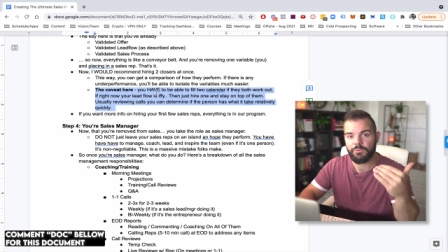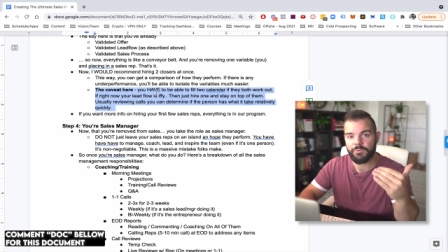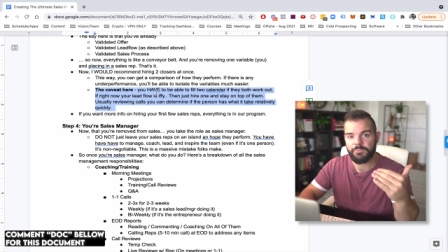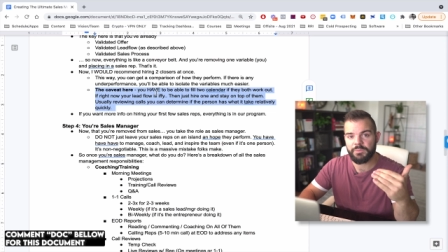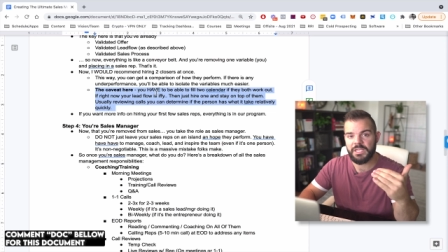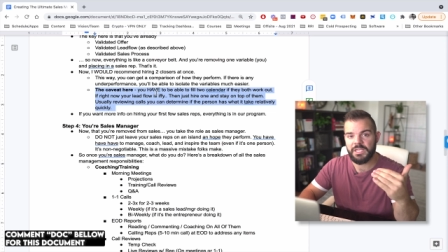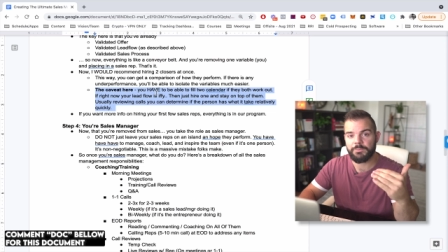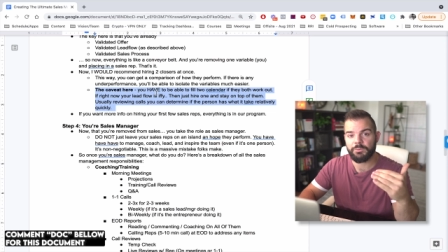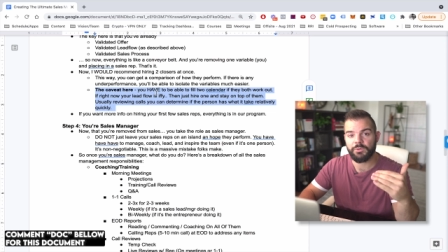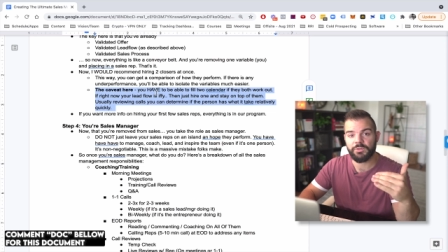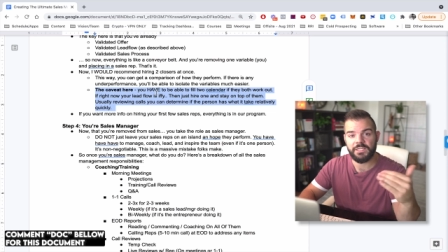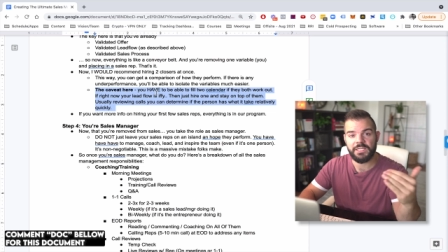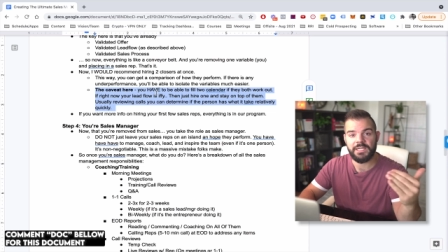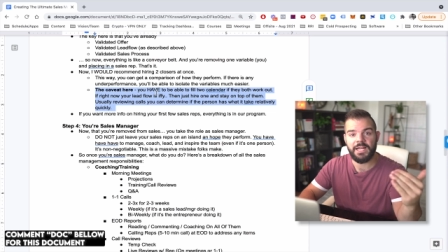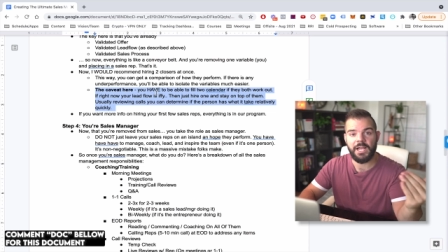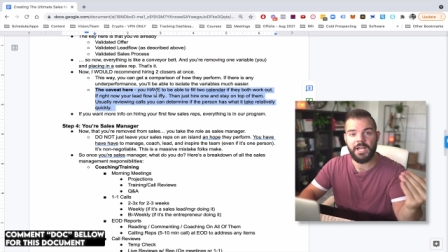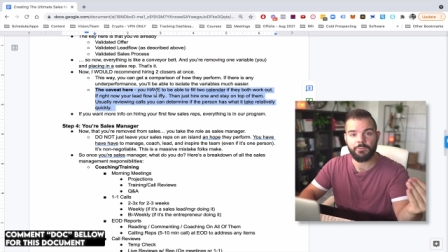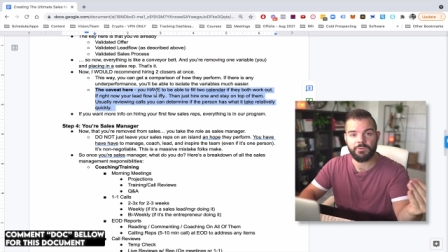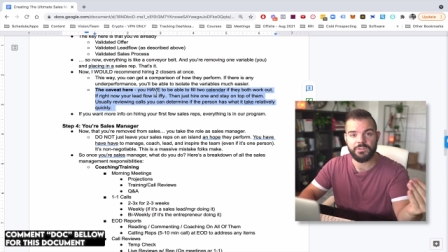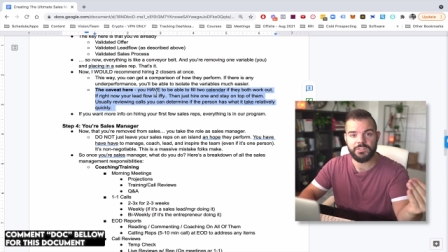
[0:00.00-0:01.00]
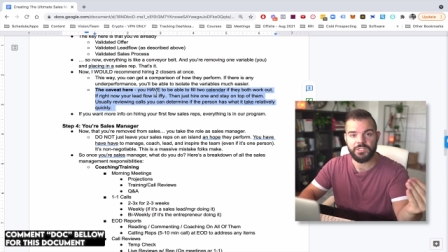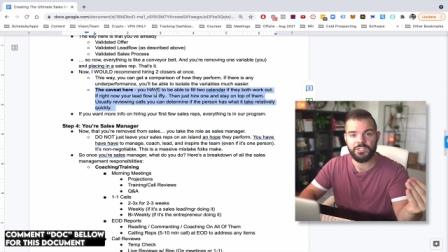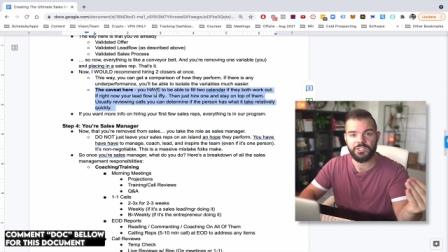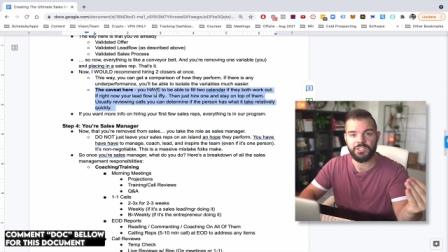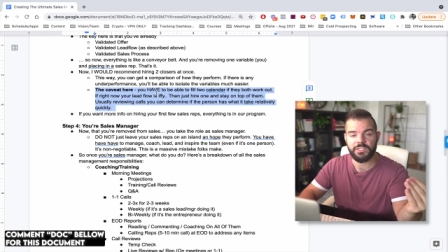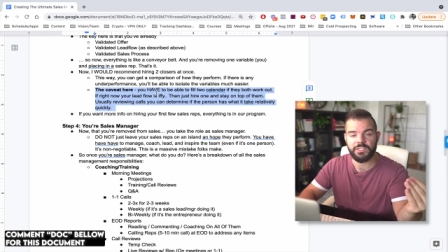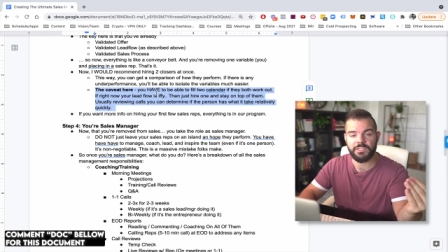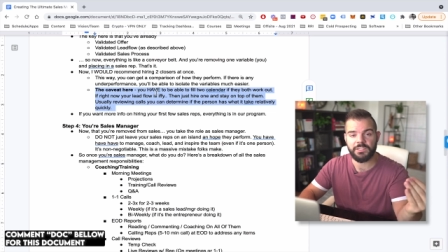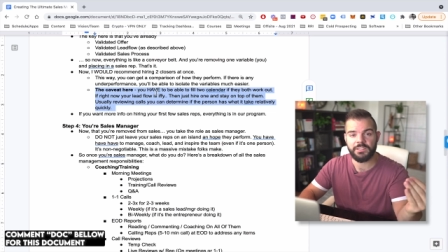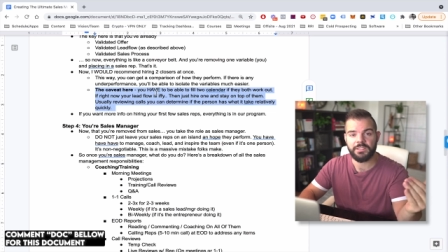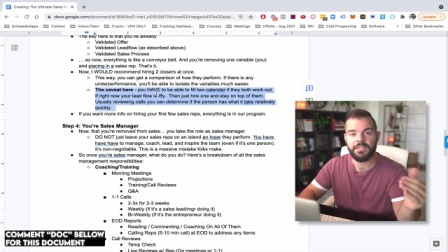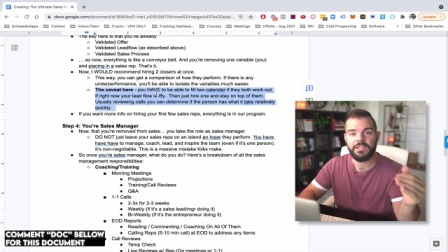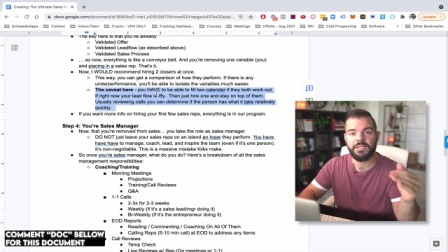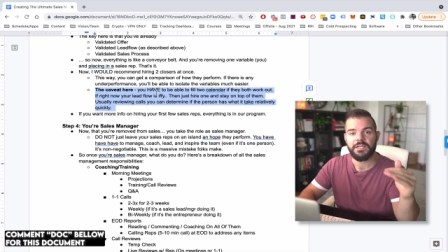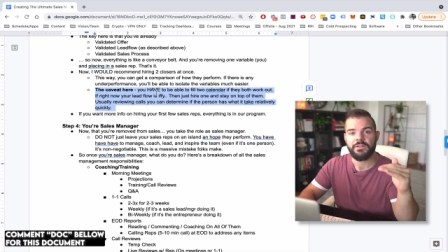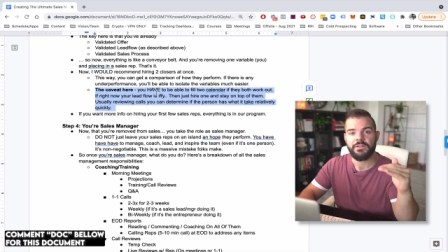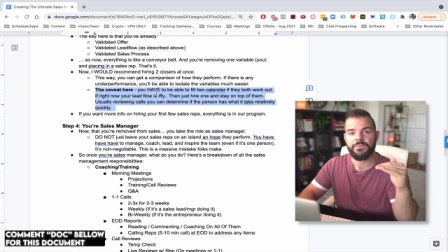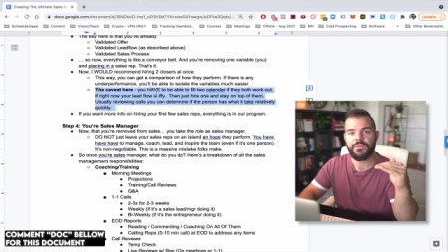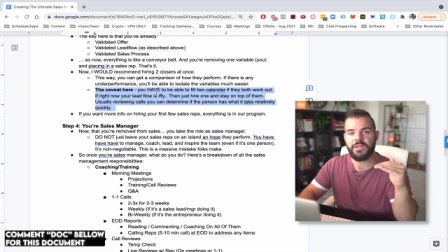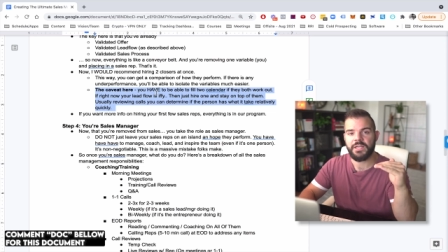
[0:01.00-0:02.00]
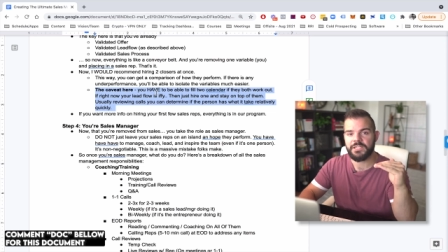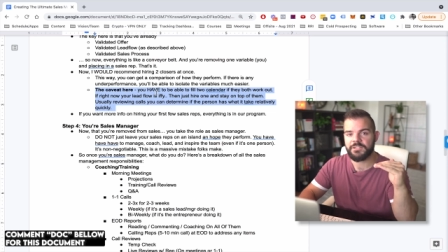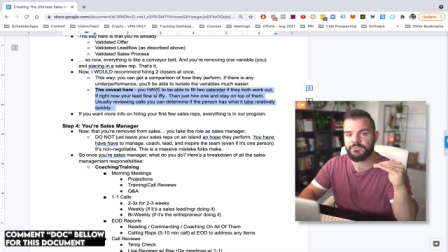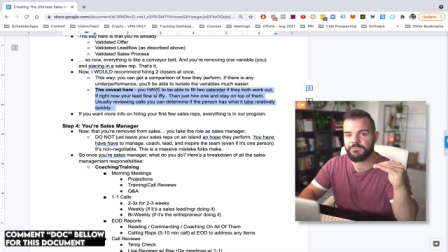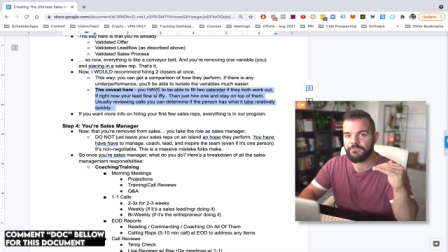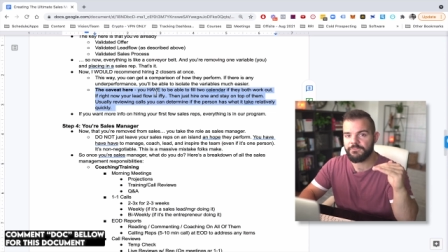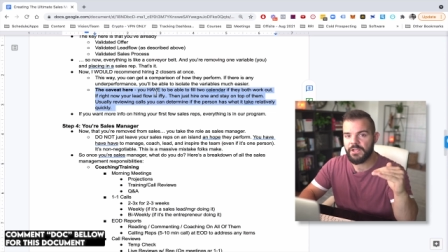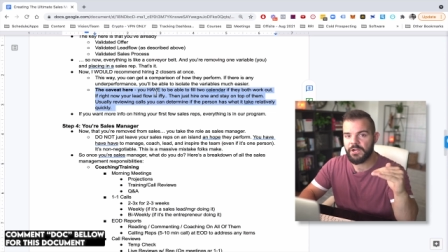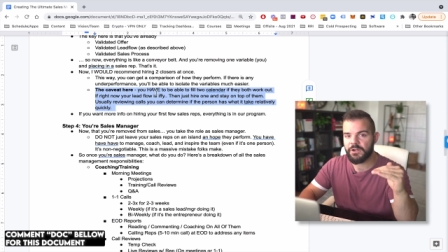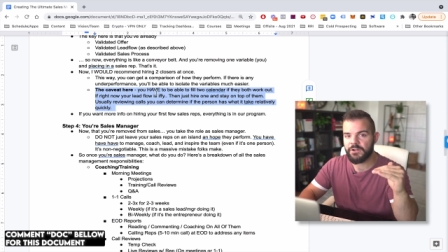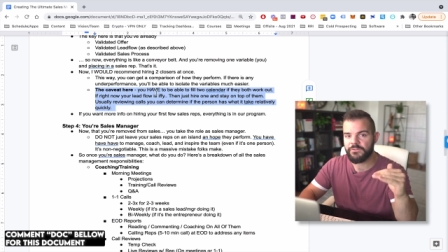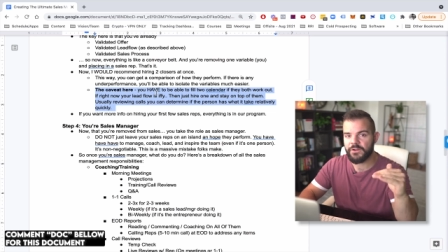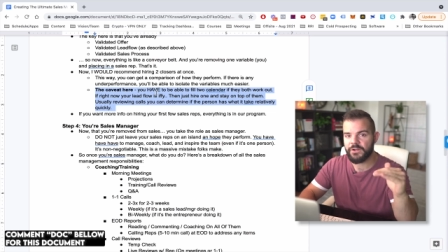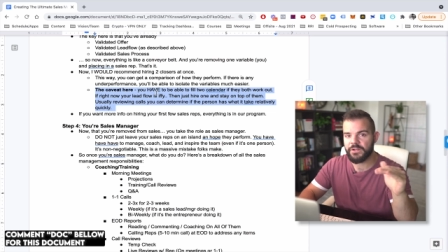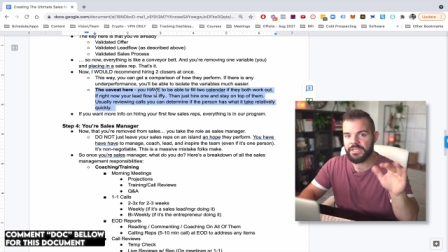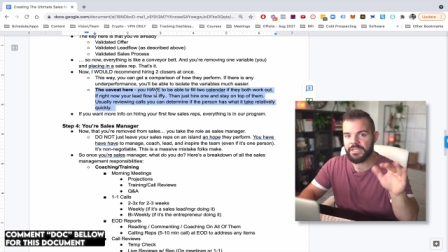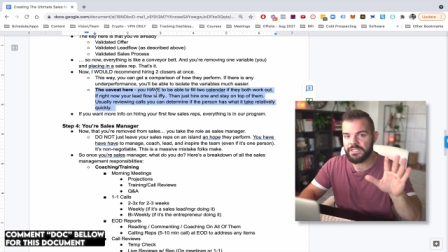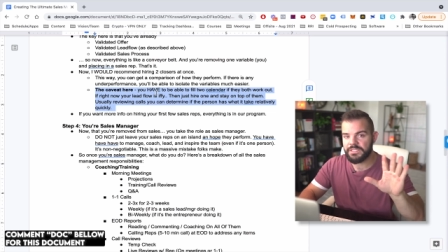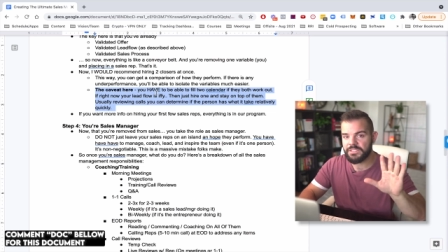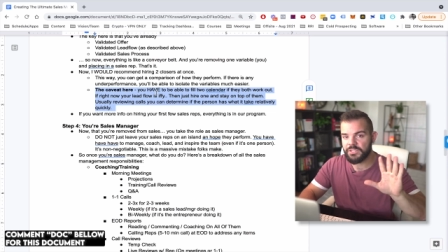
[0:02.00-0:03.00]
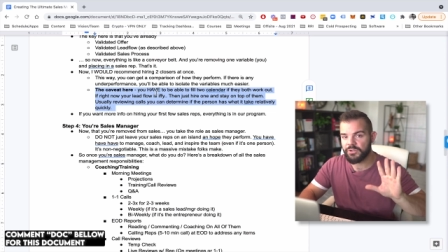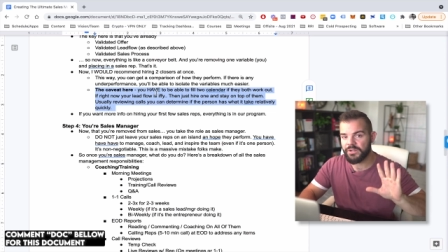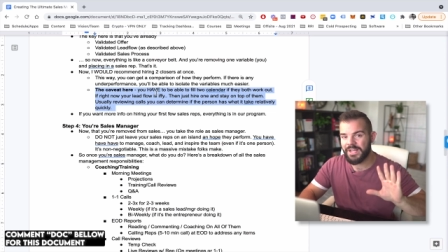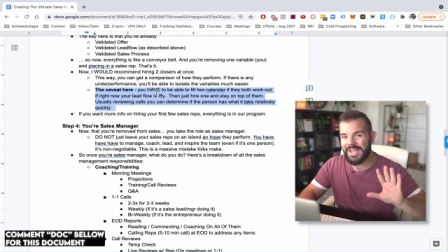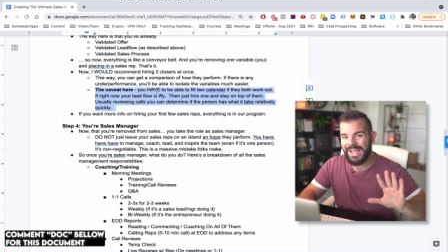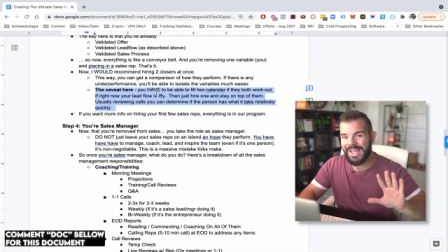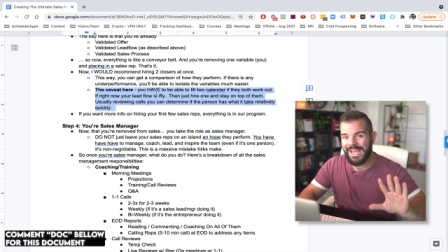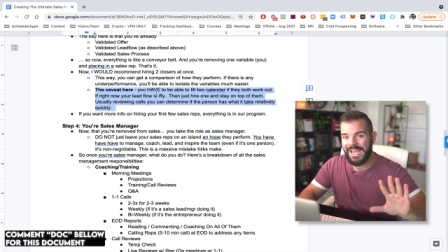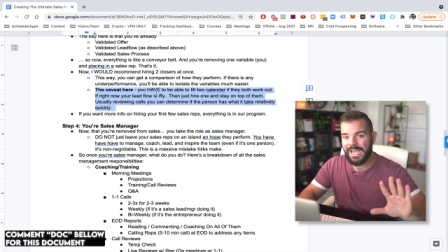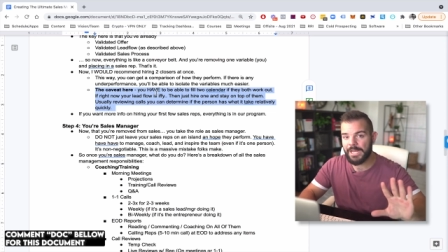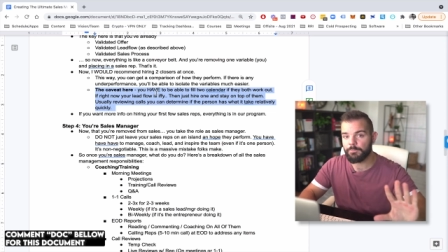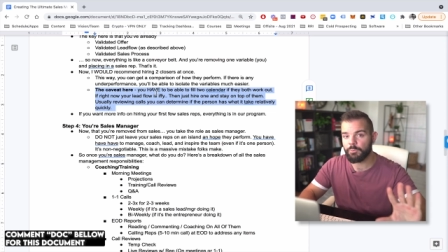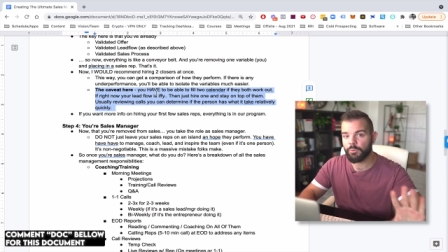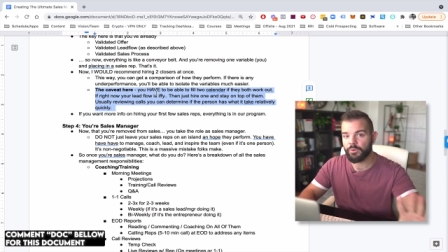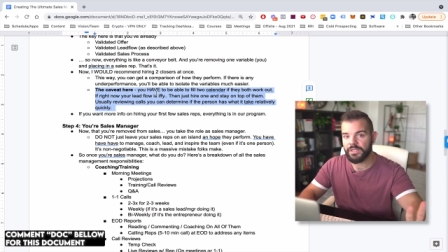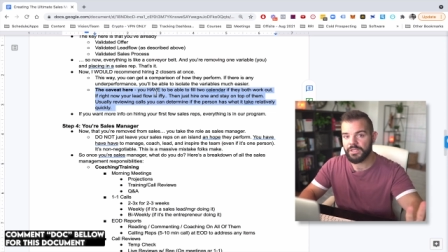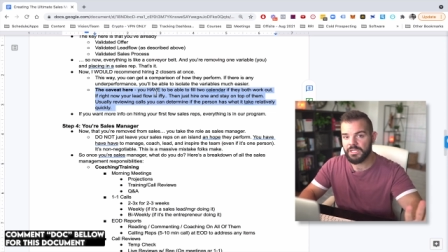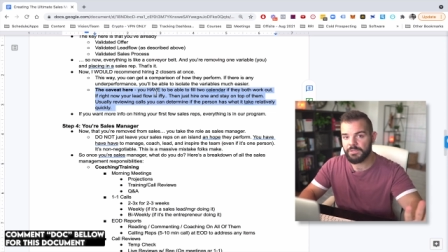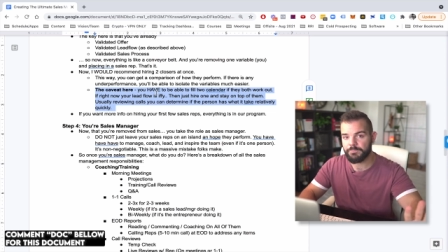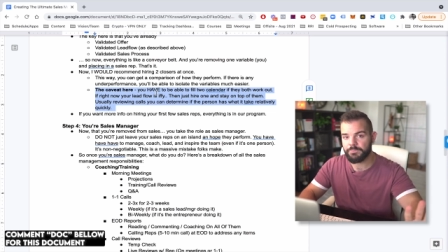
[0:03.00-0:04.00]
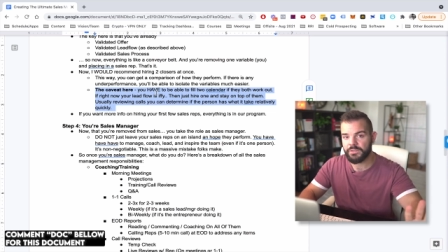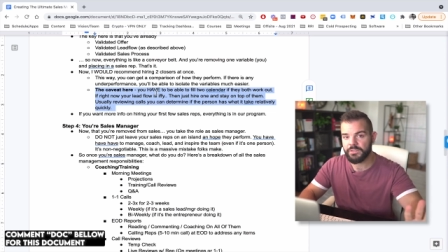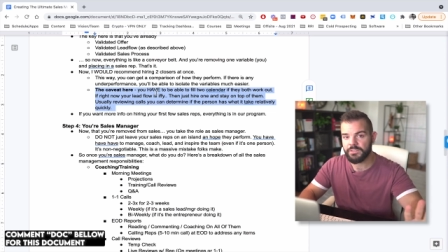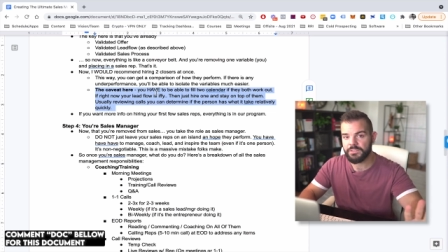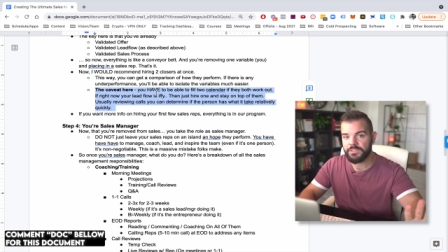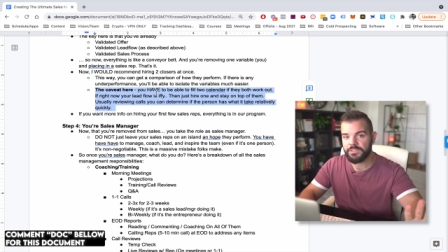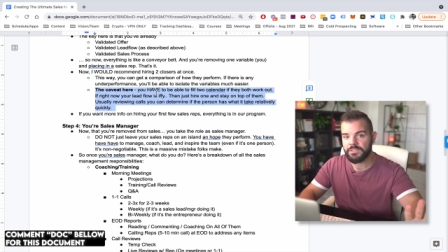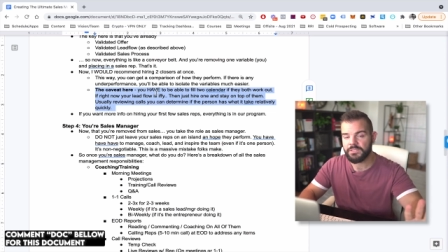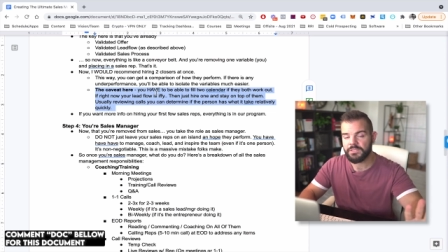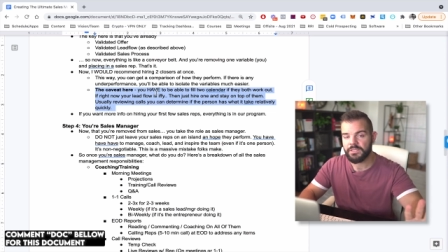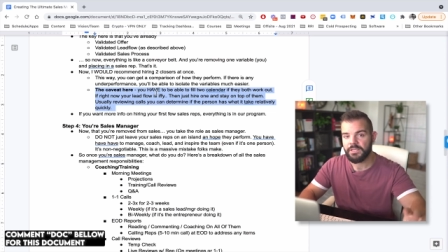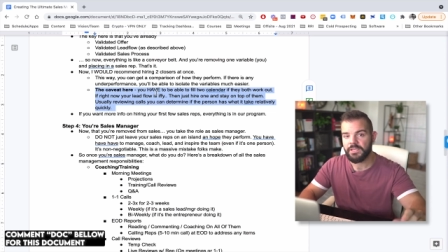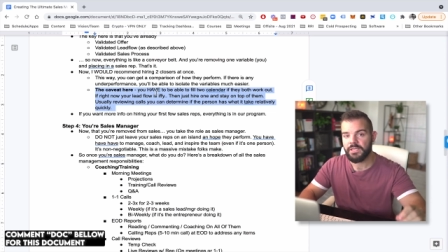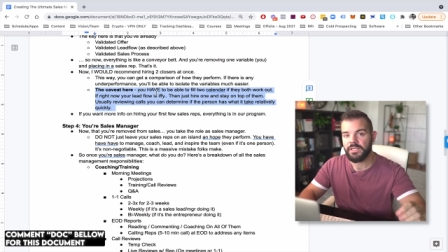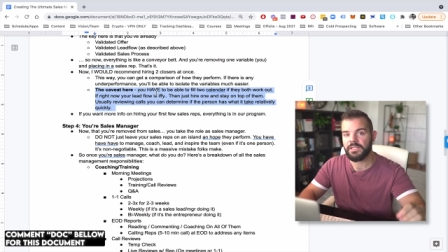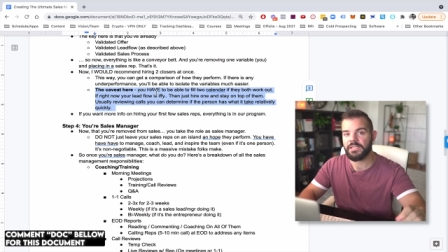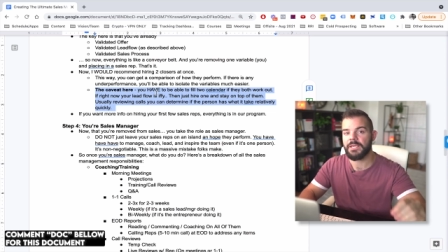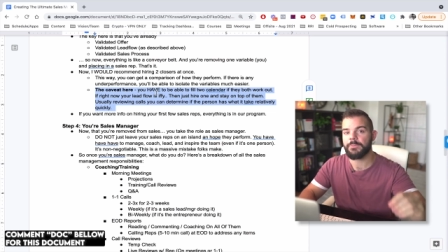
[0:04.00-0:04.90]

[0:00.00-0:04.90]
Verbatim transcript: repeatable lead acquisition that it's very, very easier to add more inputs and